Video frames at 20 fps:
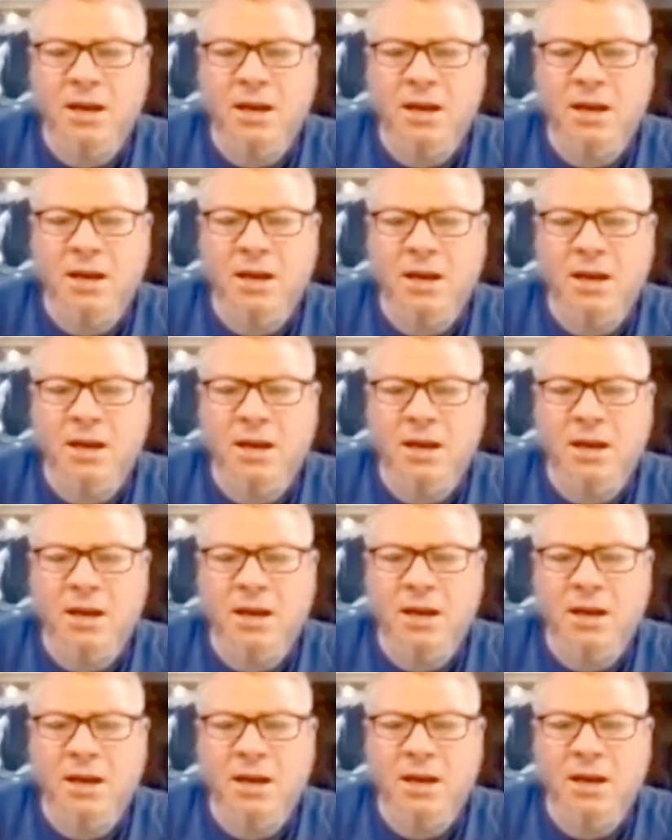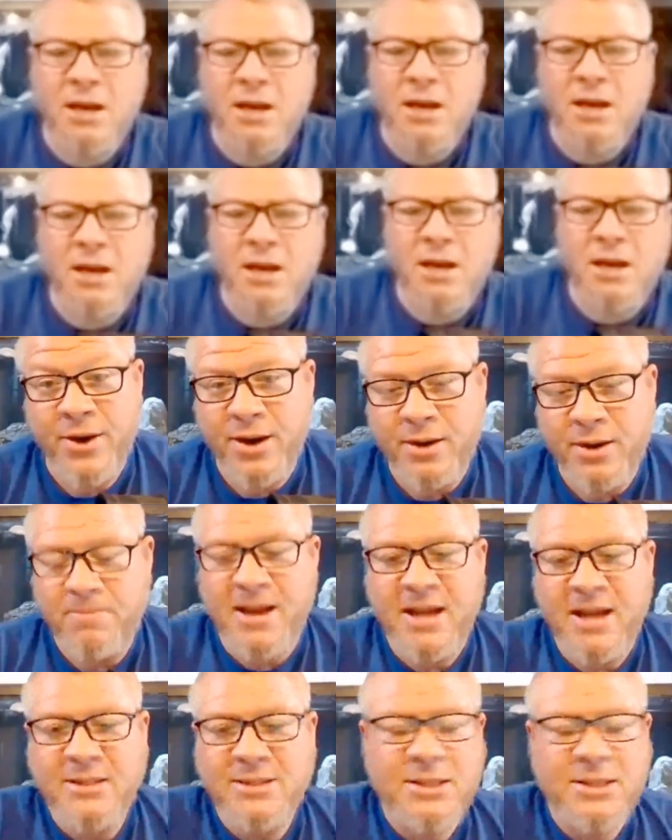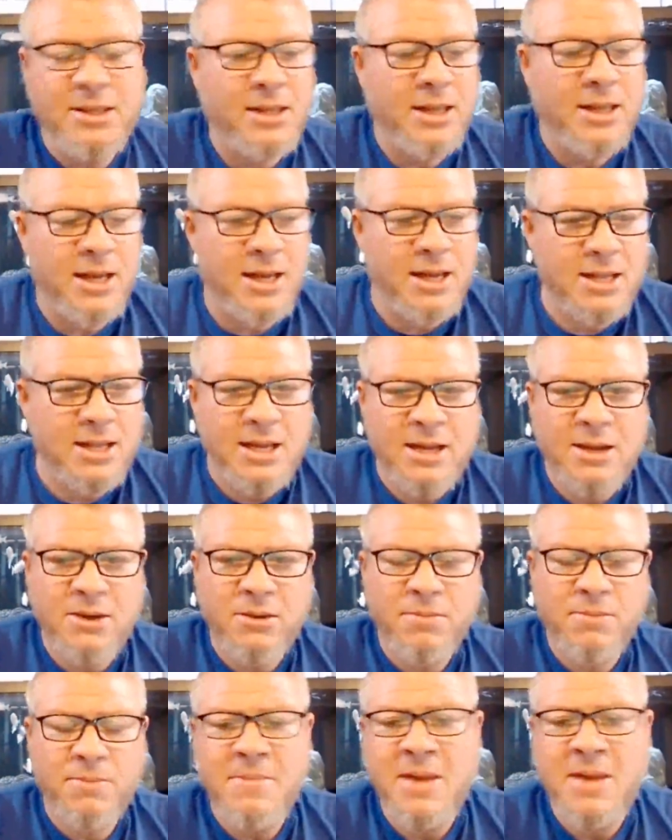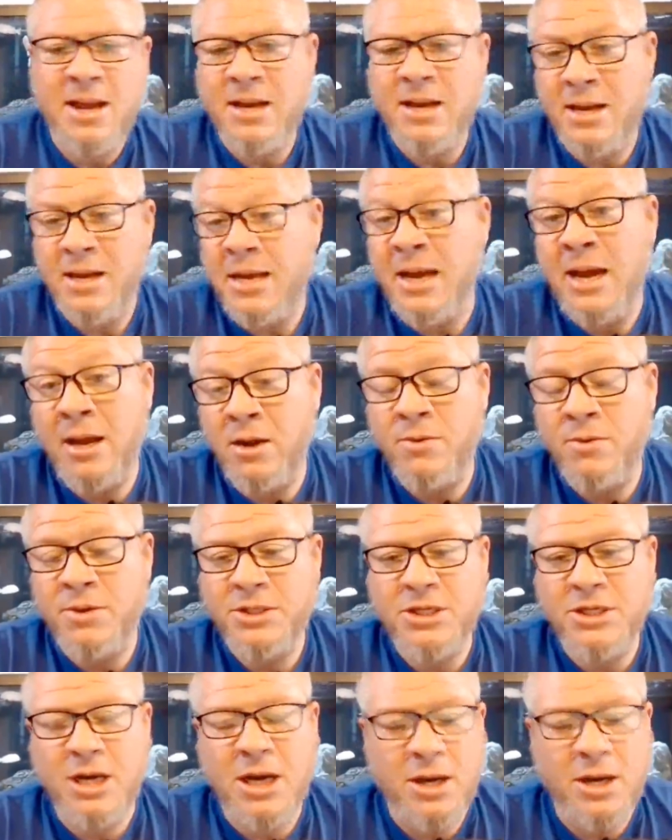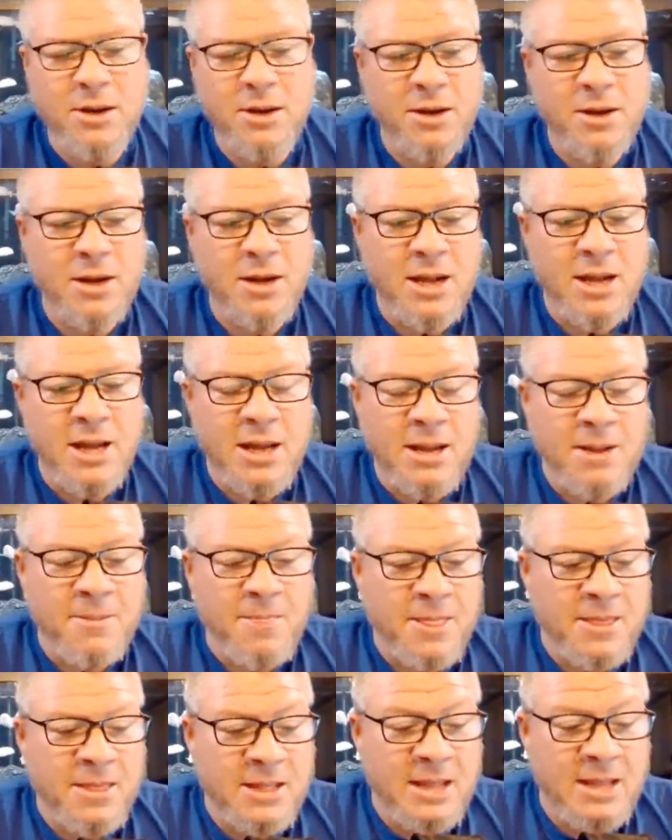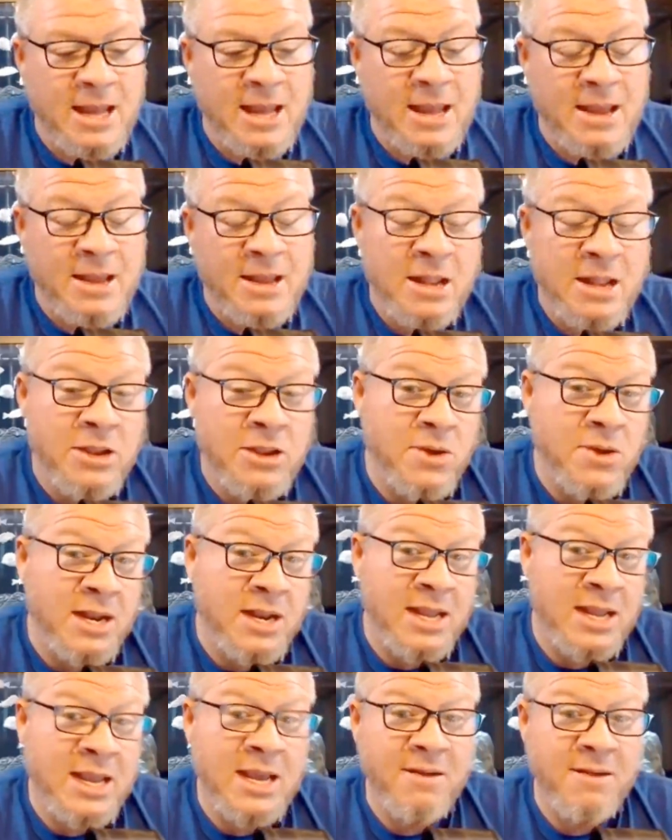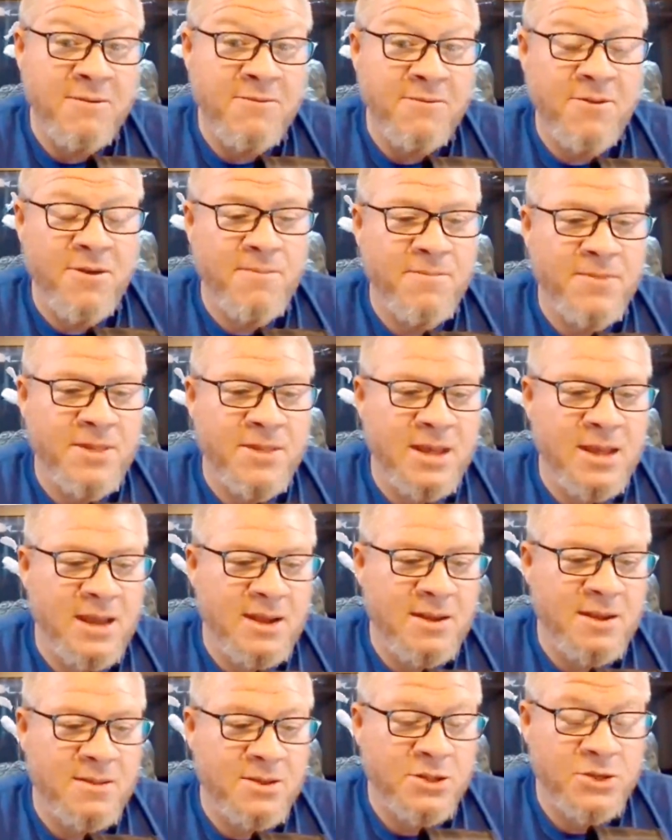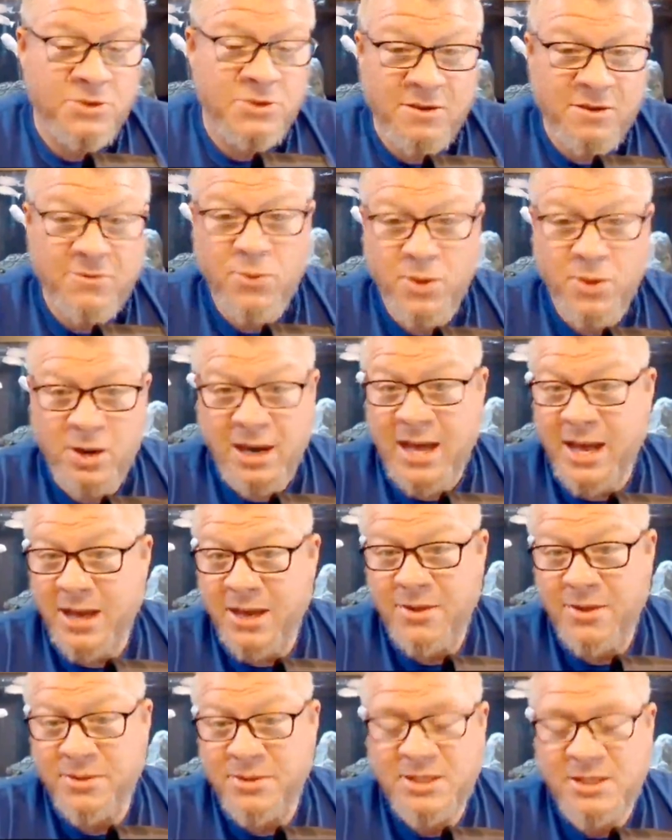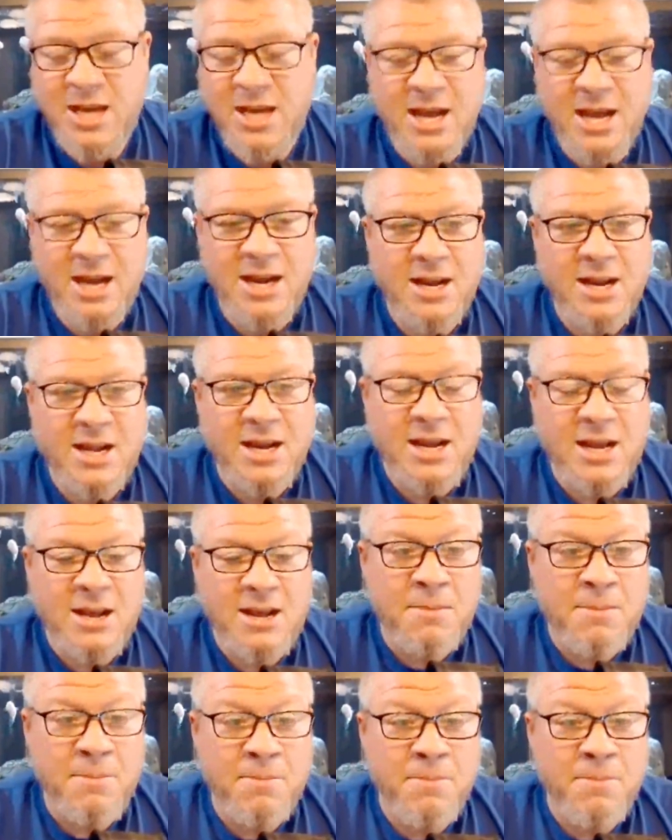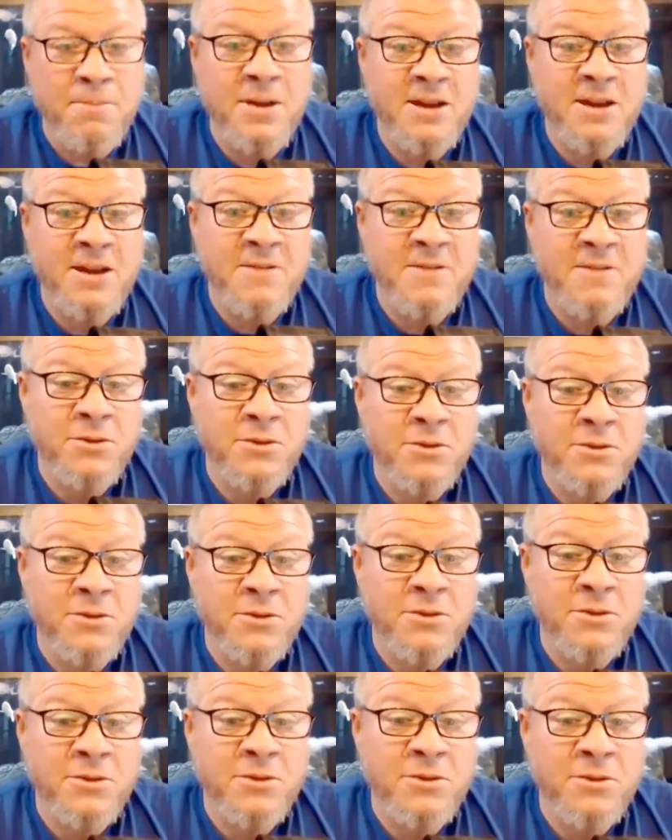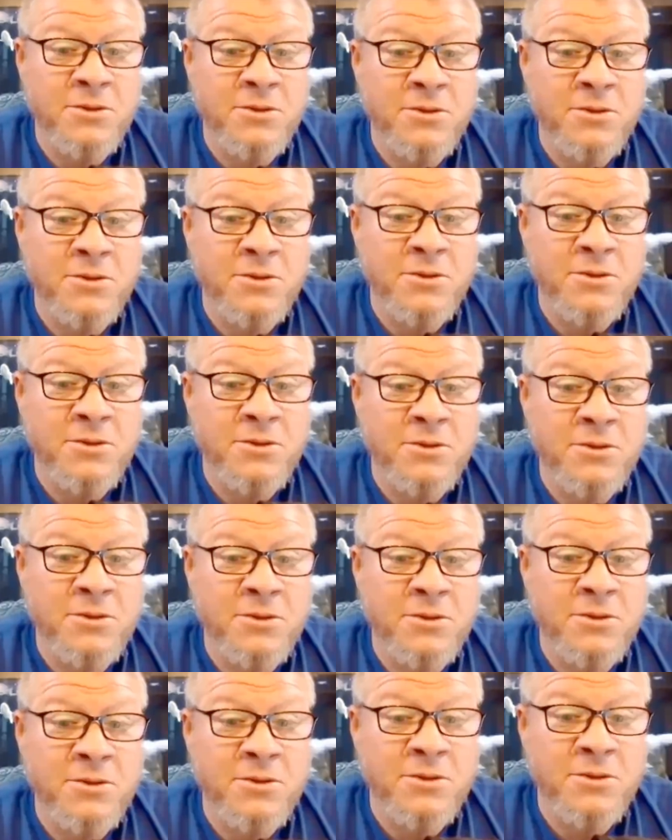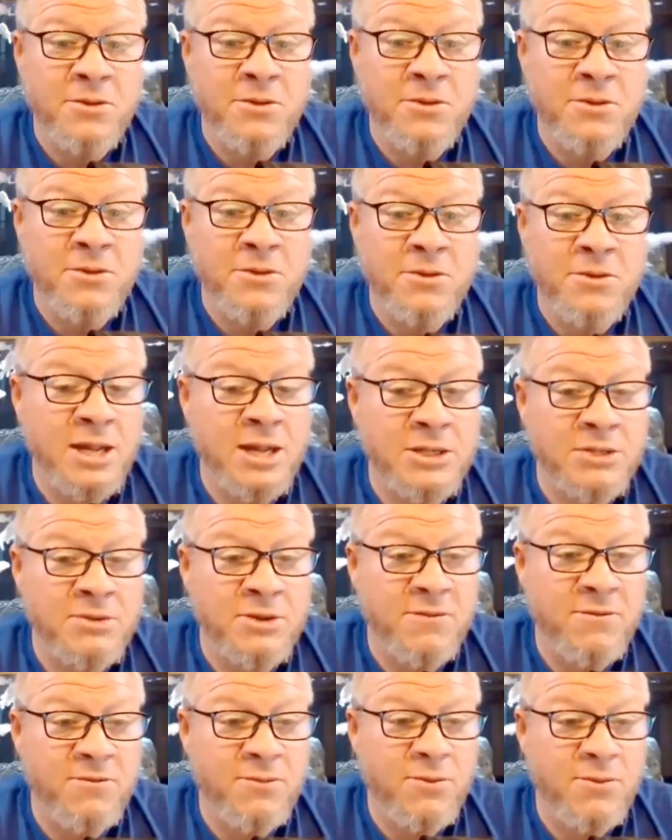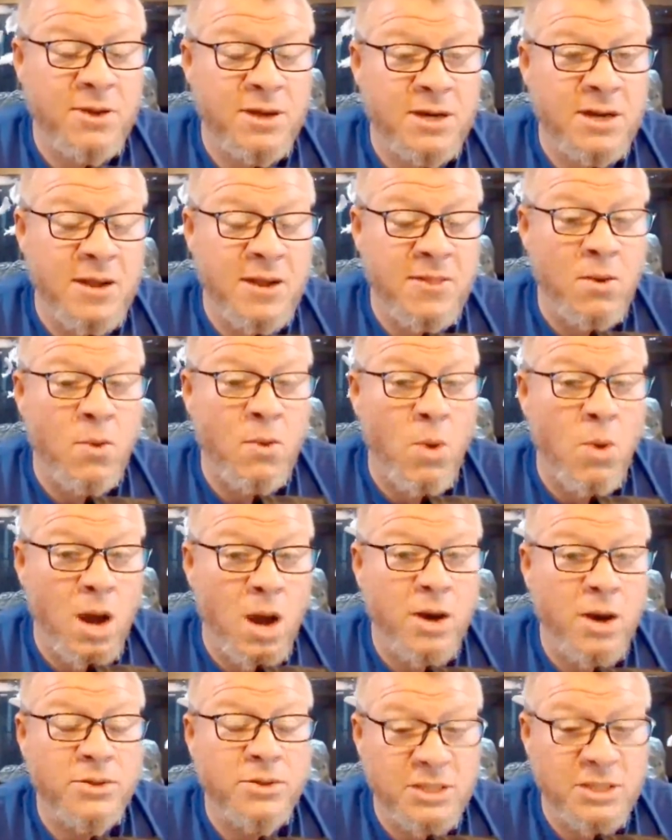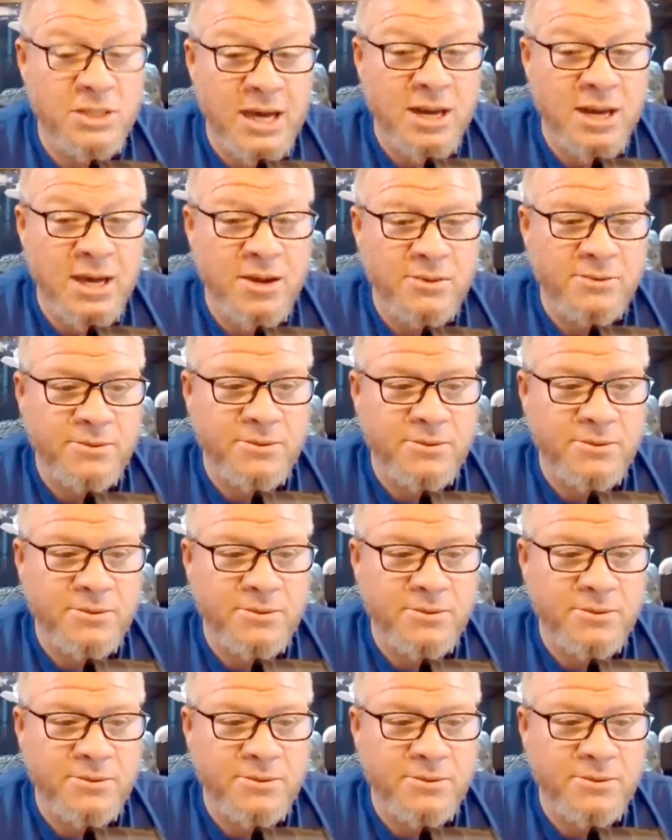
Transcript: looks like urine, basically. It, yeah. It'll make a yellowish color. And you can get it from the, the driftwood, like you said. But if you look at a fish tank and you don't see any driftwood and the water's yellow,